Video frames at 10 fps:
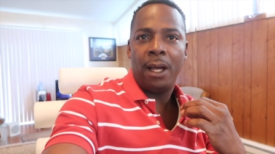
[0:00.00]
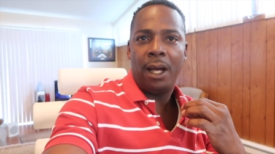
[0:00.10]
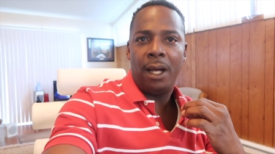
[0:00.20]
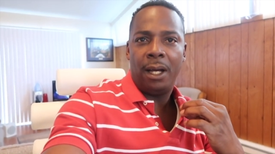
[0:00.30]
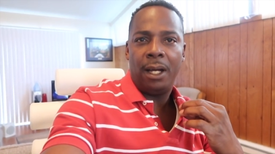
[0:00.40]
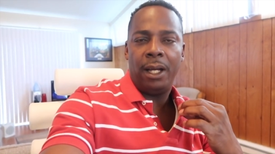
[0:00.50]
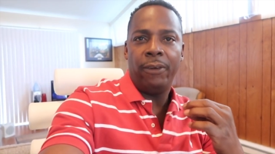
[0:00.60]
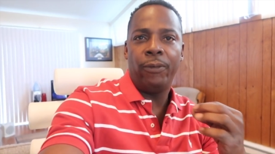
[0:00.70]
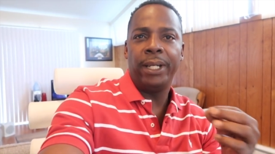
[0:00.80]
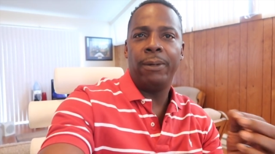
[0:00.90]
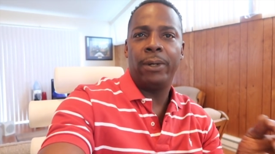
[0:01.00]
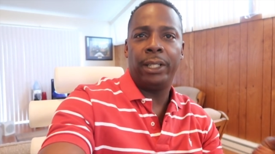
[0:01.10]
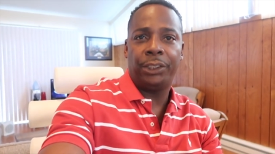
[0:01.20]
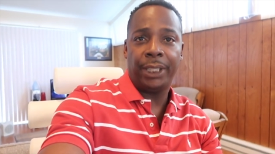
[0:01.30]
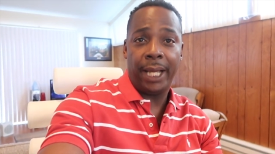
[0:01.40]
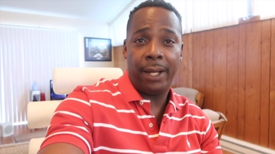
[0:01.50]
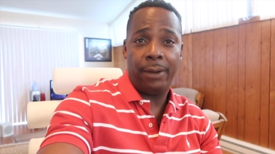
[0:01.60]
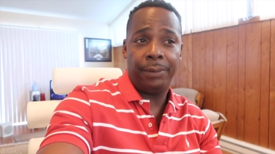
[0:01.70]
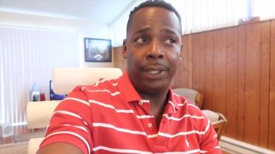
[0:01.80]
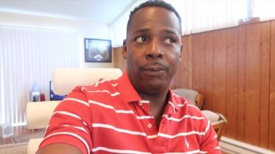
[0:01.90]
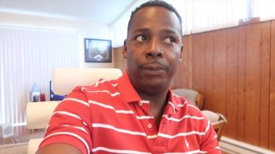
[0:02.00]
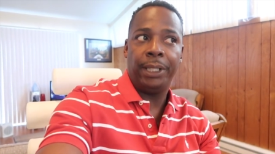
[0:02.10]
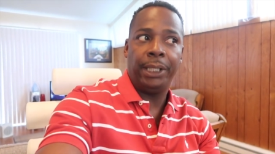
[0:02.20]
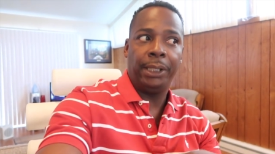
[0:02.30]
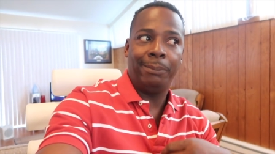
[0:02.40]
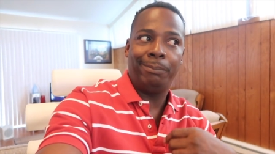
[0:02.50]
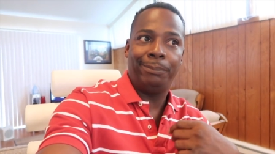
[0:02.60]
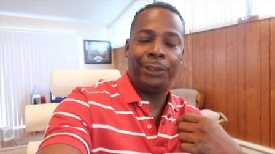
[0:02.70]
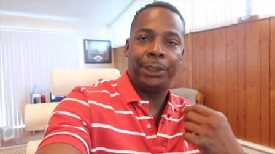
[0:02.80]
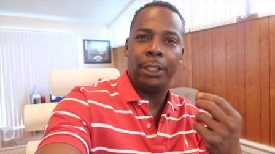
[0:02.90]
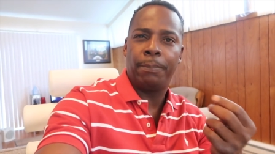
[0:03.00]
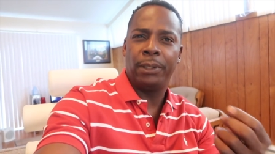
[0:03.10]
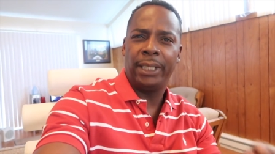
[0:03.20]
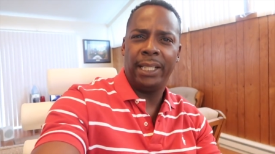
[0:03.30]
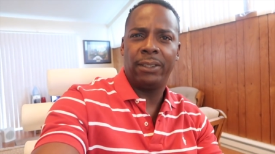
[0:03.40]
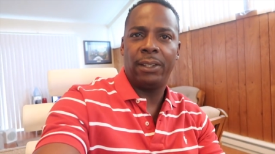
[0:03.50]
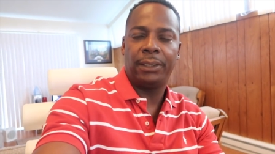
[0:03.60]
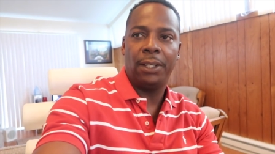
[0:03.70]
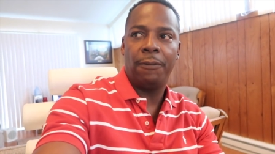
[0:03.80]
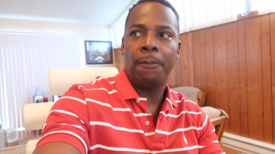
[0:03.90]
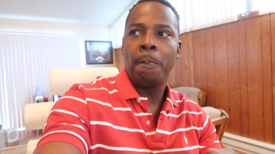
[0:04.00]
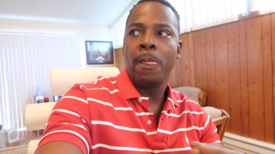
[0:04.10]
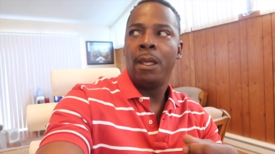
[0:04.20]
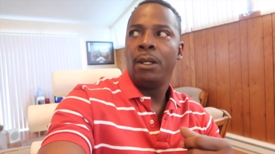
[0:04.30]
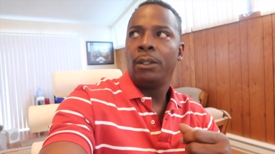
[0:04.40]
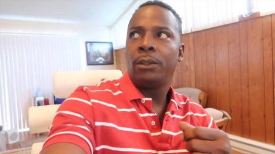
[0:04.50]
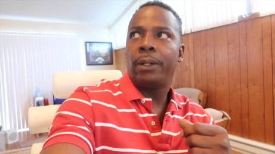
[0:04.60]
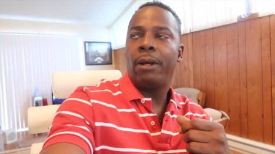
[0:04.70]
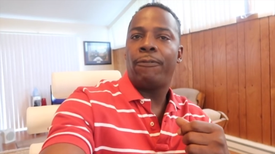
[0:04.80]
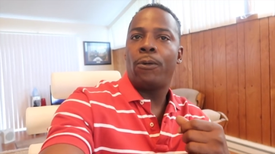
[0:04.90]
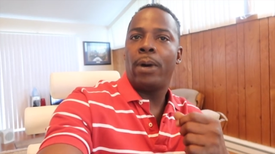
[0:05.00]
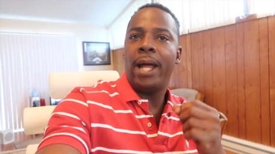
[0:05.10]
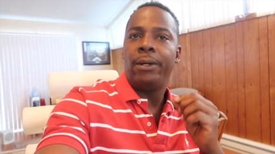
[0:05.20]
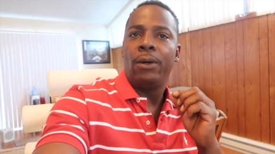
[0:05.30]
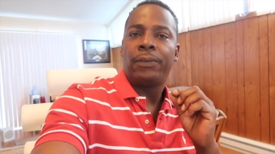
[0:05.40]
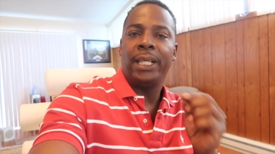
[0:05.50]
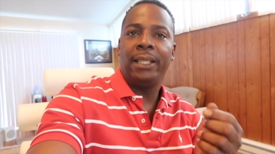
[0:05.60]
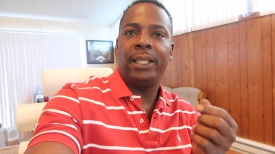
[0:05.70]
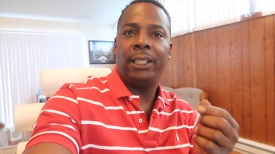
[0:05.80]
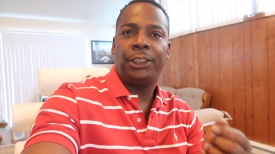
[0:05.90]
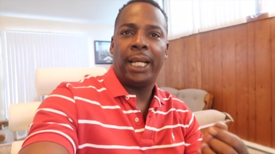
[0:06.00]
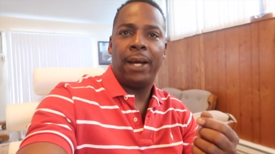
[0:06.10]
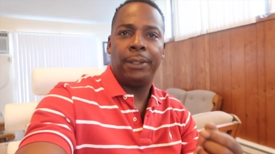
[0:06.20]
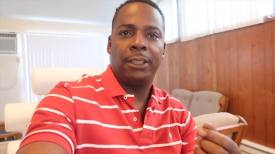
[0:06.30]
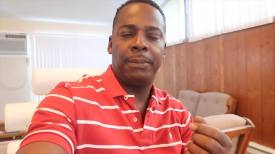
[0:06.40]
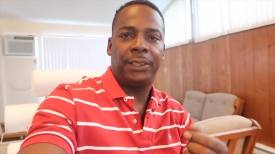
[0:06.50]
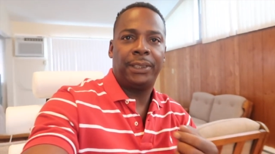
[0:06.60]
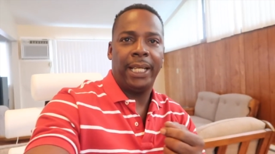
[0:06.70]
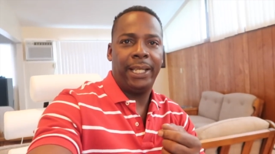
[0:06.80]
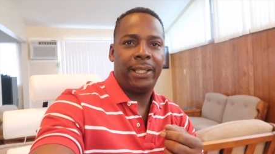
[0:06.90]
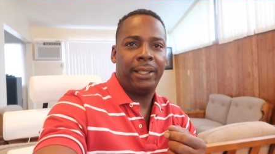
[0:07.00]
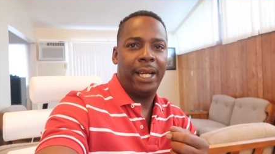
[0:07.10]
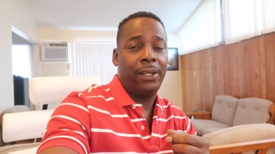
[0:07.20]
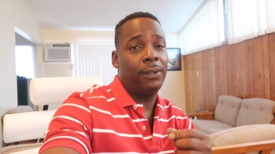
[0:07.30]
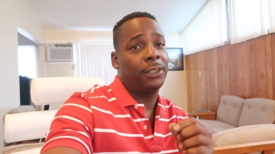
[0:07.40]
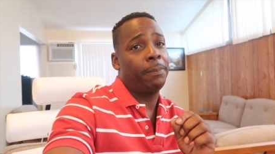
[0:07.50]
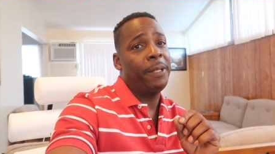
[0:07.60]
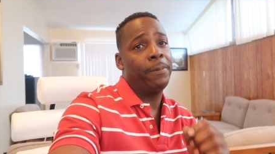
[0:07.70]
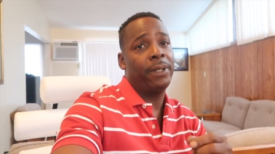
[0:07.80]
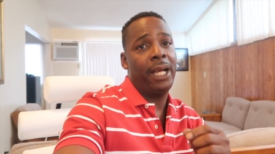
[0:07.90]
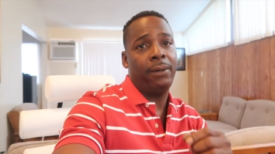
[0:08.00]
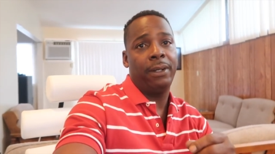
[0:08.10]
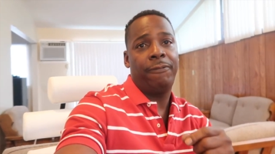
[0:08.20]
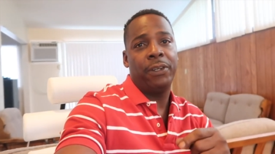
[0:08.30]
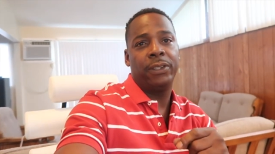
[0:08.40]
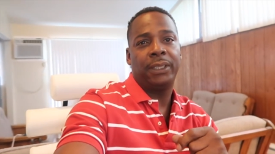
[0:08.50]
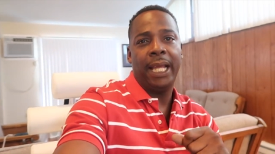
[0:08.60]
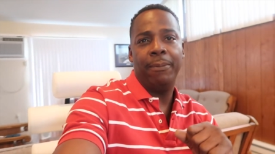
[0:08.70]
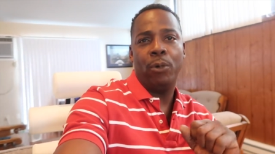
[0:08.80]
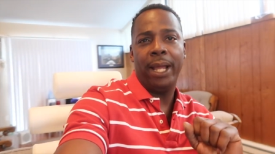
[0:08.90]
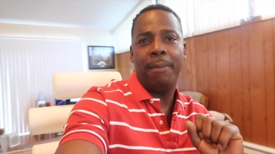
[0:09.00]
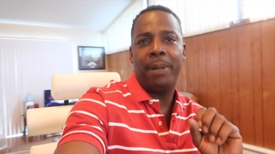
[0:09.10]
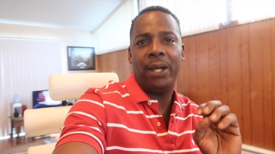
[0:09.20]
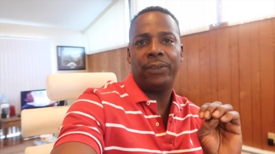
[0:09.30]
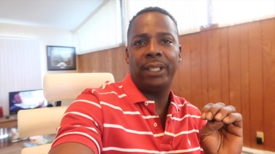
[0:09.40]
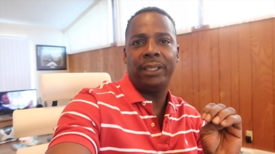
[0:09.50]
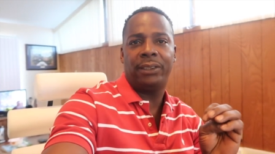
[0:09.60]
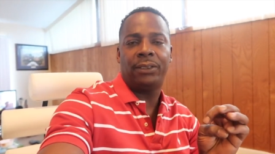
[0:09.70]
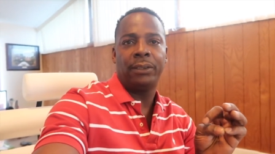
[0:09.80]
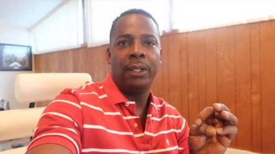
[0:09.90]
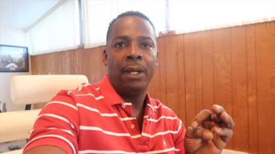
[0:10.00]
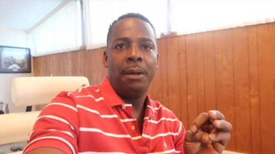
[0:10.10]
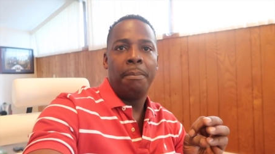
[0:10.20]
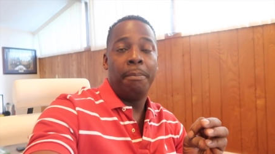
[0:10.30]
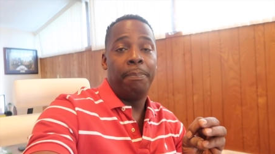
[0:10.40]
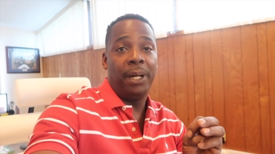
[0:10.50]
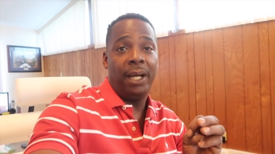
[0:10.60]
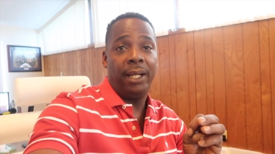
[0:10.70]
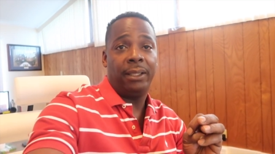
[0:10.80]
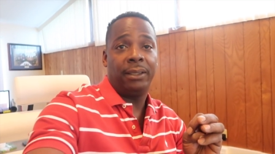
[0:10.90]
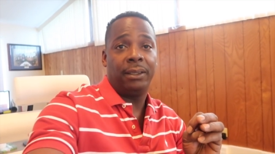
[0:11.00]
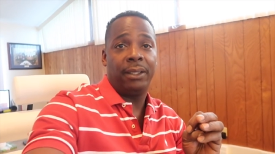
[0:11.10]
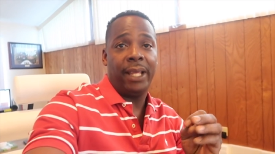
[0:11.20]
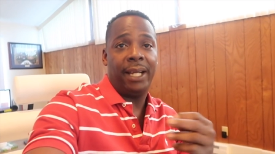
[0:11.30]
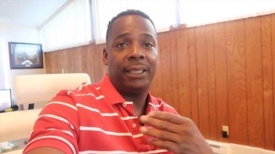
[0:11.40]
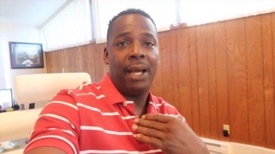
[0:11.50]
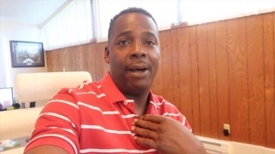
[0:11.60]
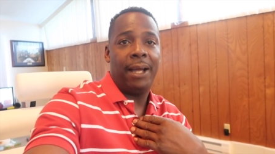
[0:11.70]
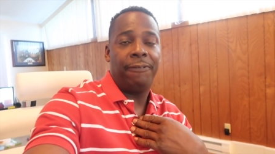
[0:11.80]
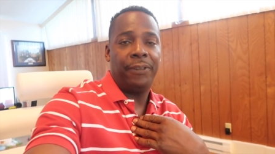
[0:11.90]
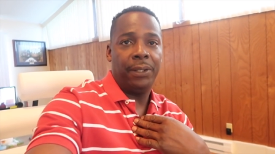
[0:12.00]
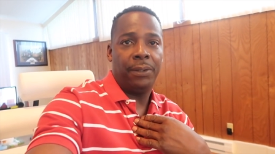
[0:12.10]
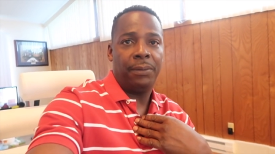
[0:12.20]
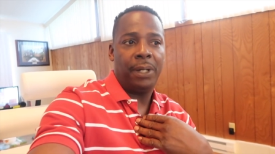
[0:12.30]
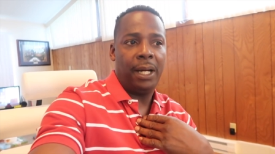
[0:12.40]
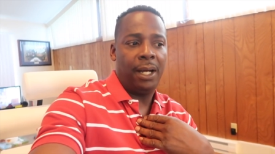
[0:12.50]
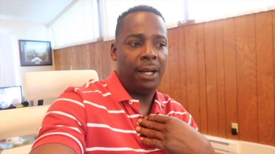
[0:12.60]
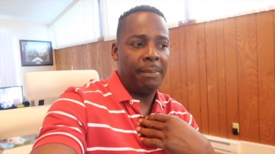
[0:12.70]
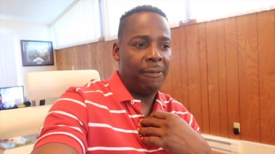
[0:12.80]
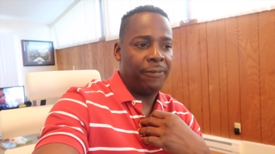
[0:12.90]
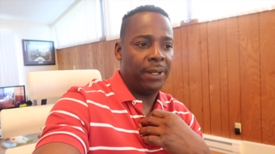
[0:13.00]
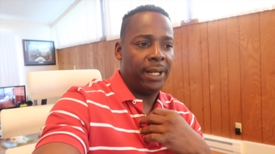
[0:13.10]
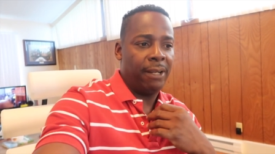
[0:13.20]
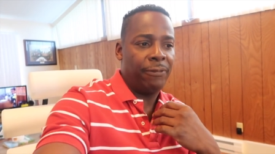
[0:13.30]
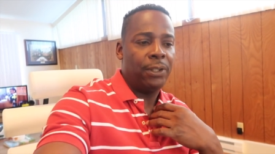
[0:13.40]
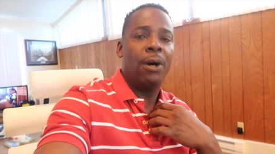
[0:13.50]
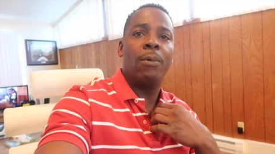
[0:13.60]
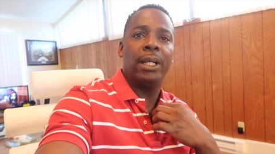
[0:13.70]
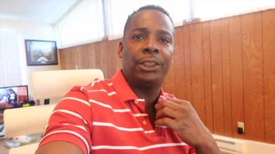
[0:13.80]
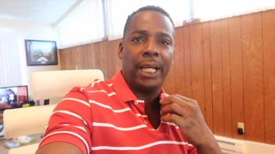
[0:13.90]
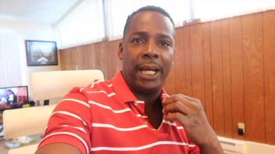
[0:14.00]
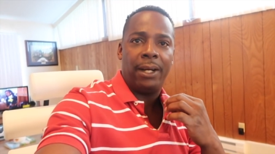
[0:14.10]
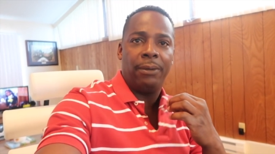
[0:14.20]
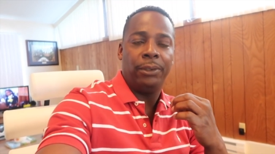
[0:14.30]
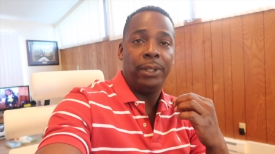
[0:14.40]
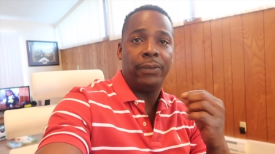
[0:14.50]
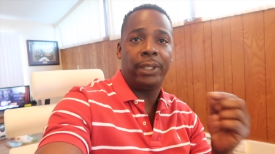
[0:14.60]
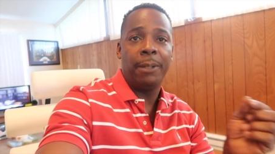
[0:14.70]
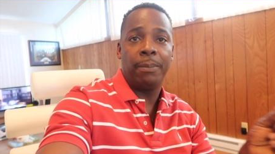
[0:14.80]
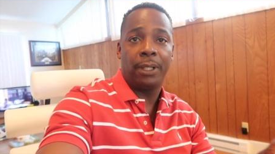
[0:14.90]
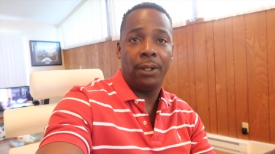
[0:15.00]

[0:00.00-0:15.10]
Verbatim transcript: Uh, if we didn't want a child, then we should have protected ourselves. So therefore, I don't think that a child is a mistake. I know some people are not going to feel the same way about this, but that's how I feel. Um, I feel that if you don't want a child, you either keep them